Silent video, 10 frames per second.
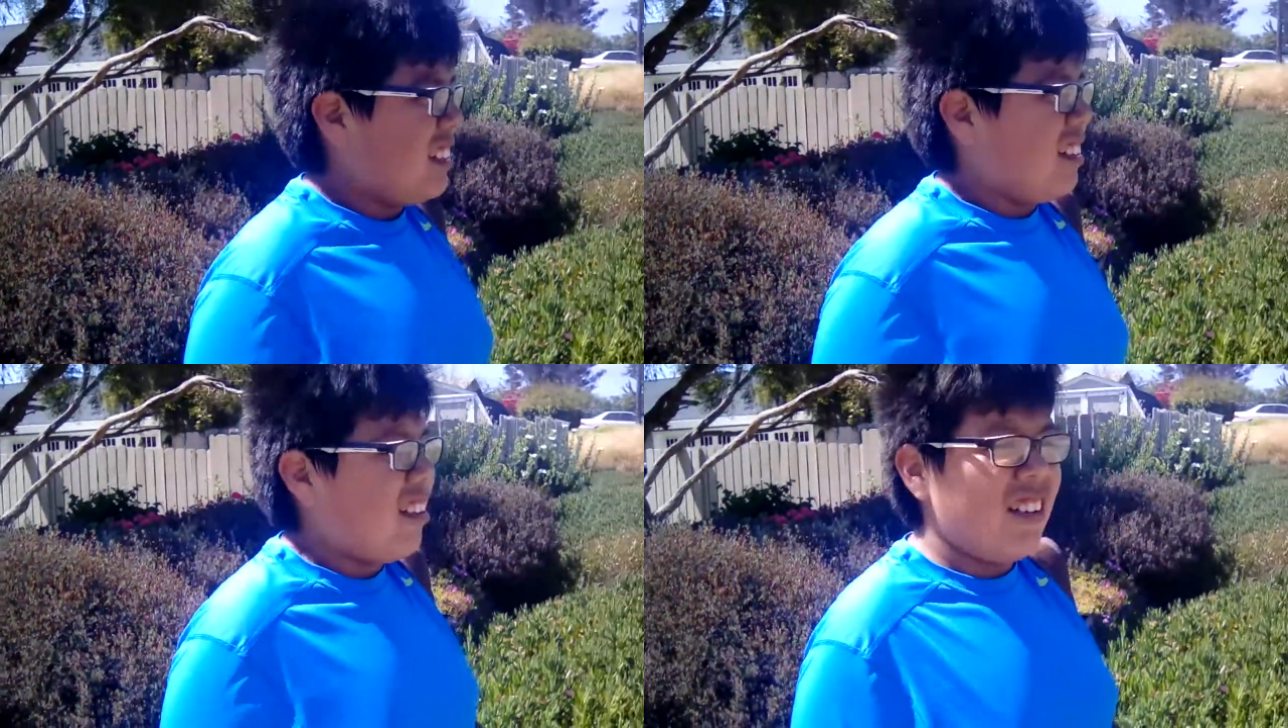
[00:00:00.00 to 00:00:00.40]

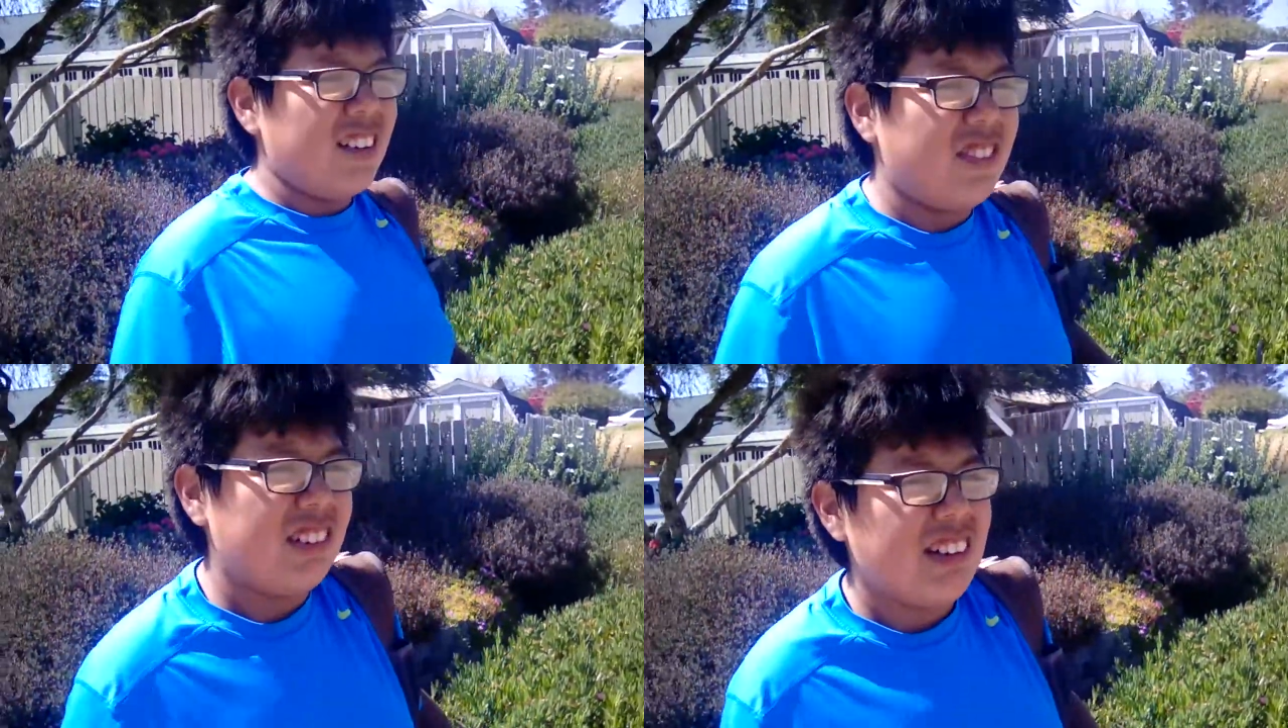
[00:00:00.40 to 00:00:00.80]
to the
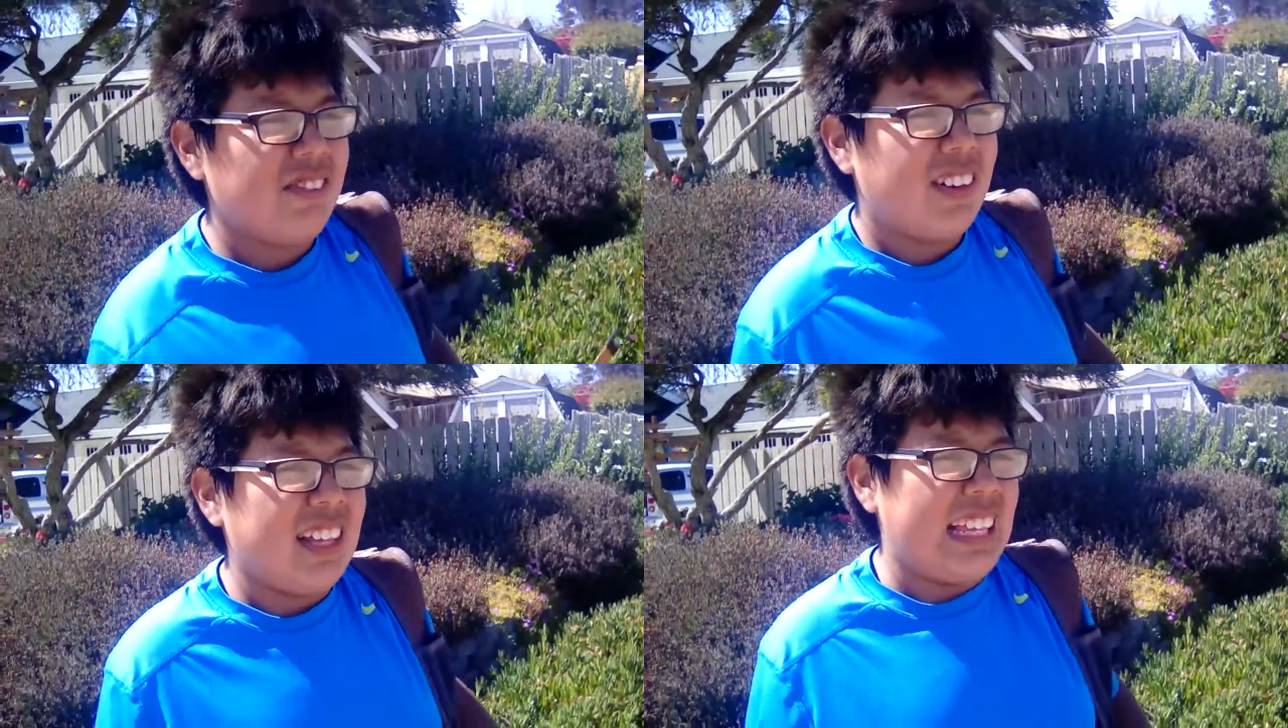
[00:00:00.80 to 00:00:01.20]
carnival
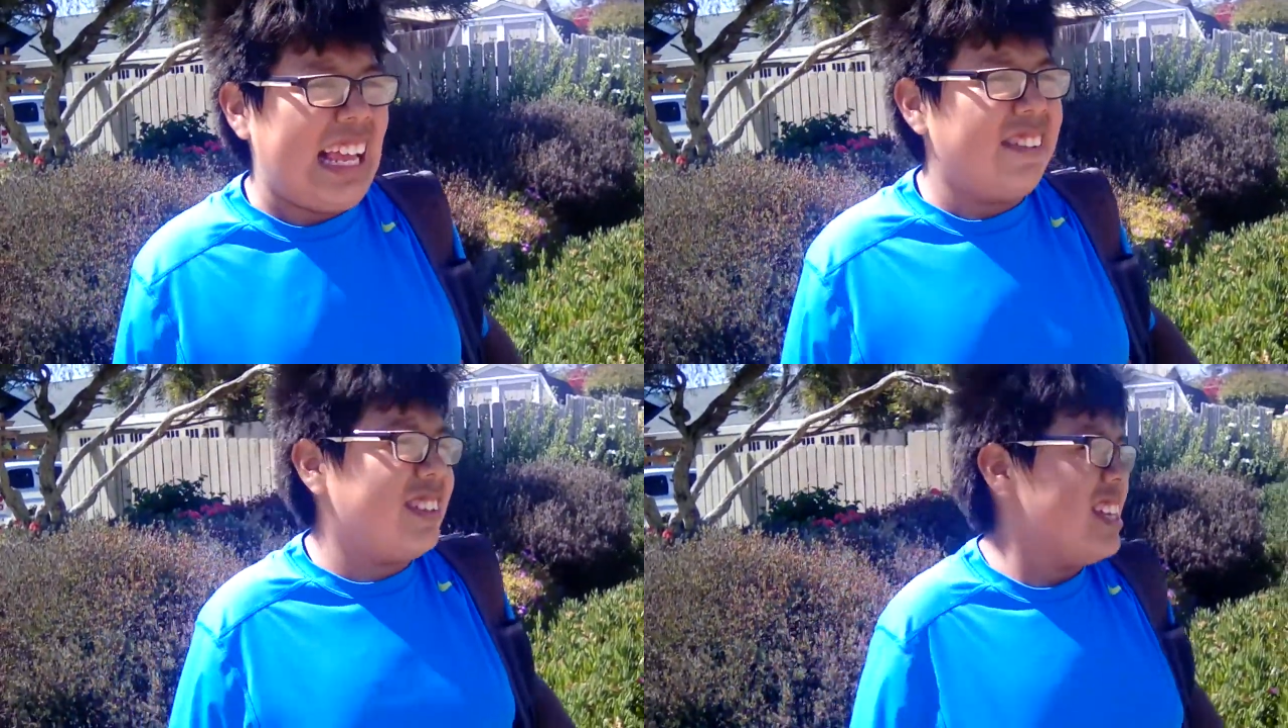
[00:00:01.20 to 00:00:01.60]
and play
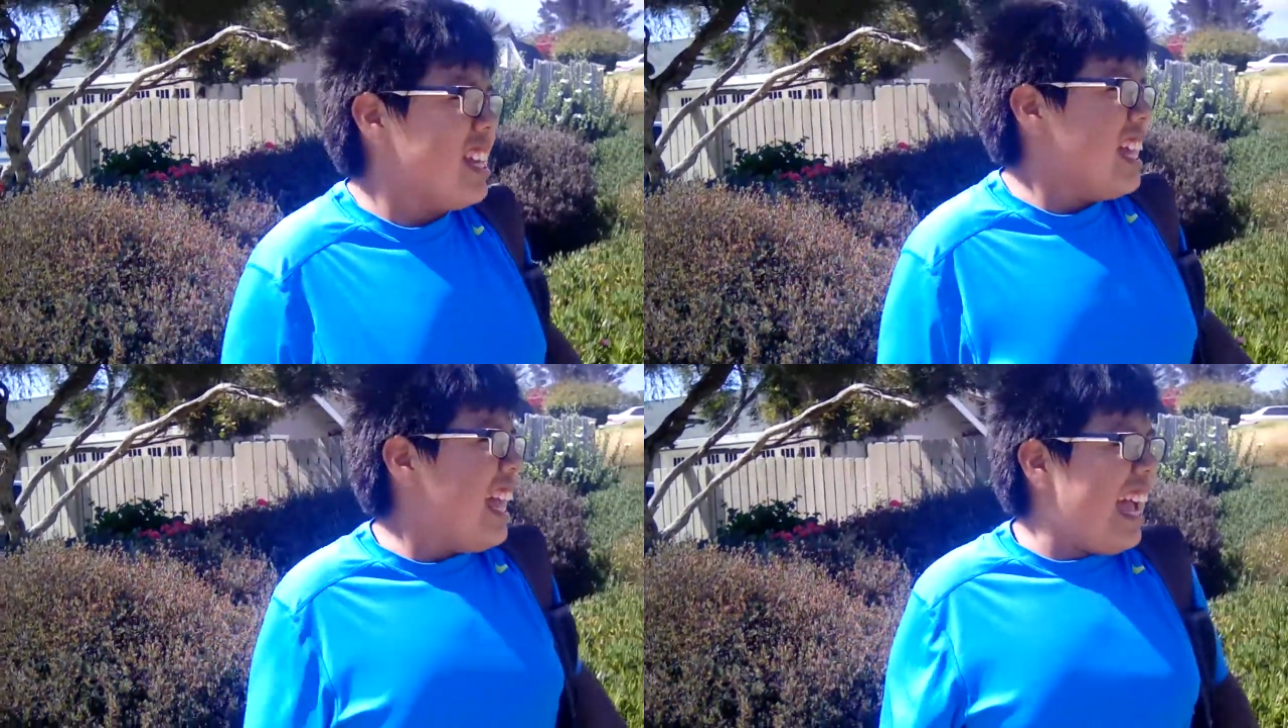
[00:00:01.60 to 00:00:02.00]
games
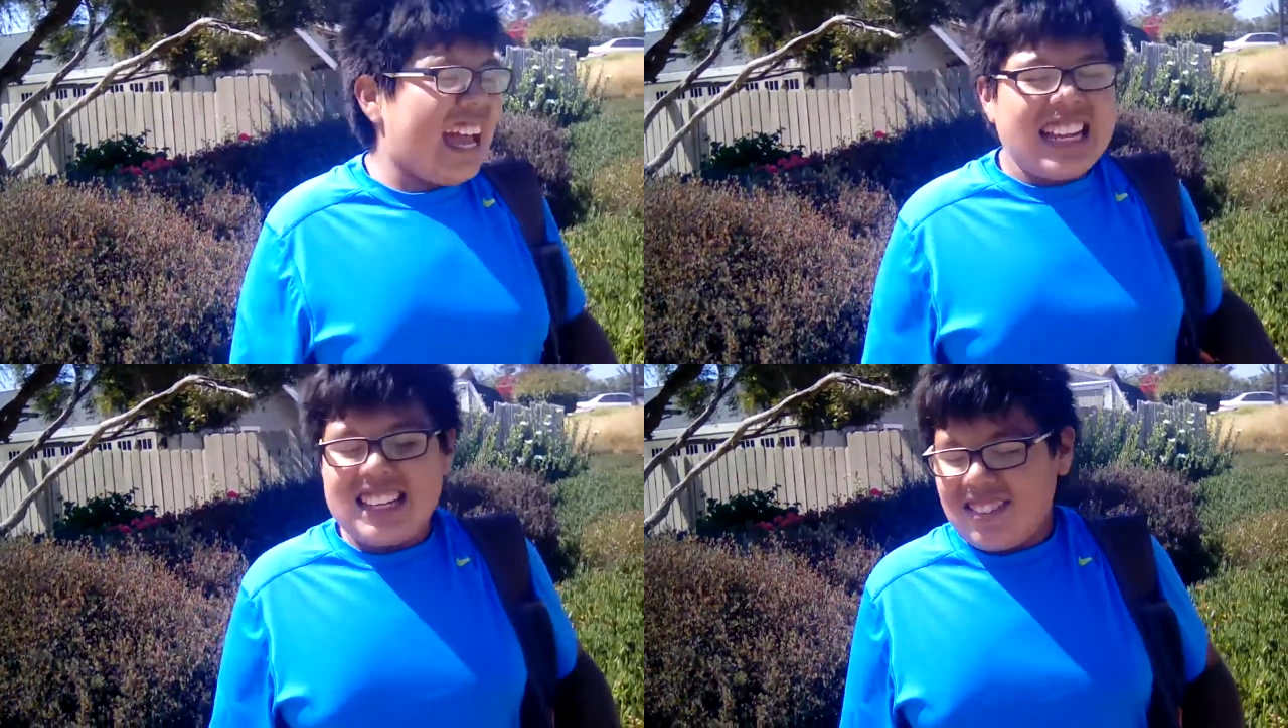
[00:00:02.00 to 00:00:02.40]

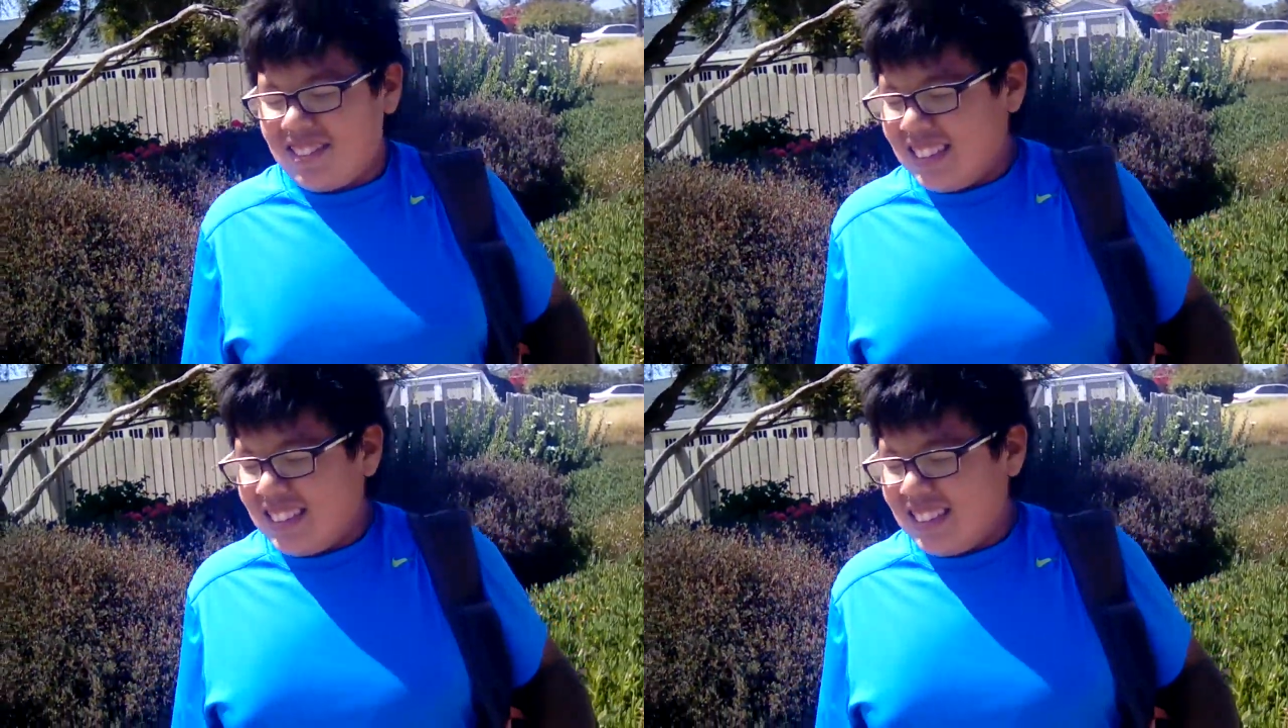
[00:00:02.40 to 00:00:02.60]
and